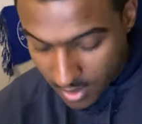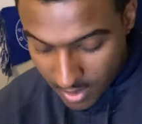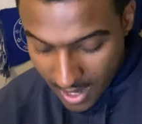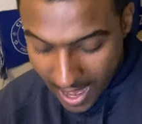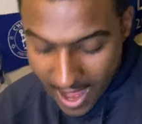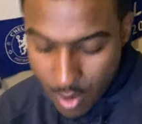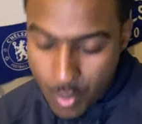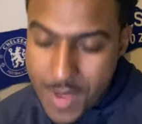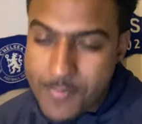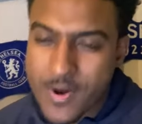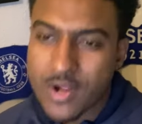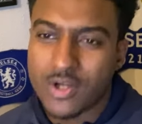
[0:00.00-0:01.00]
How we
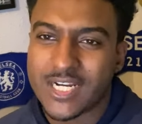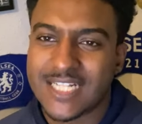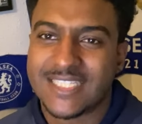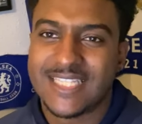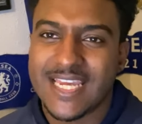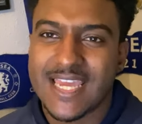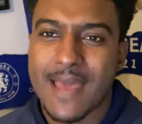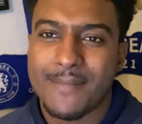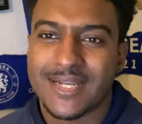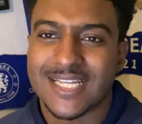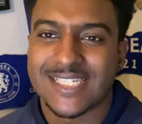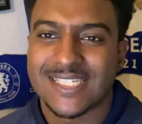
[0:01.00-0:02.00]
bring on a DM
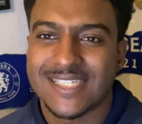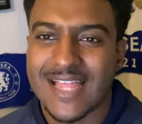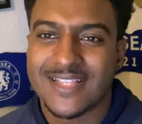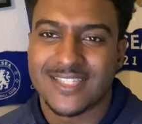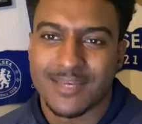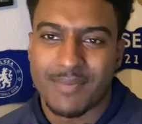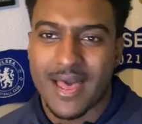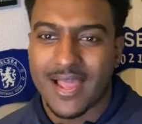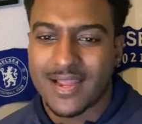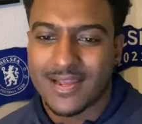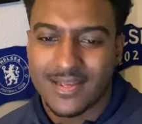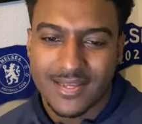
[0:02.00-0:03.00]
and a centre-back